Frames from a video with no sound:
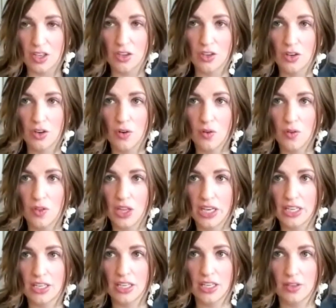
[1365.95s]

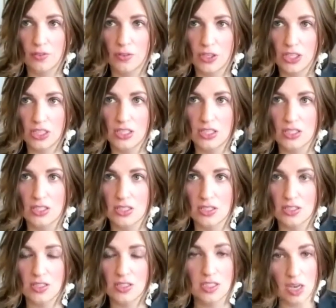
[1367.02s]
like if it
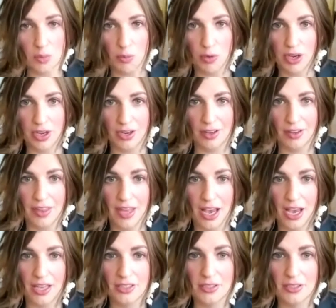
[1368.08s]
is someone
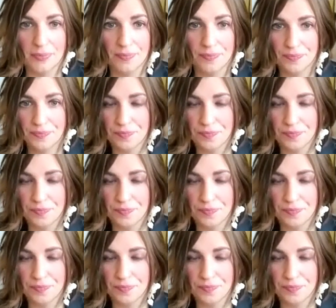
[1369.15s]
that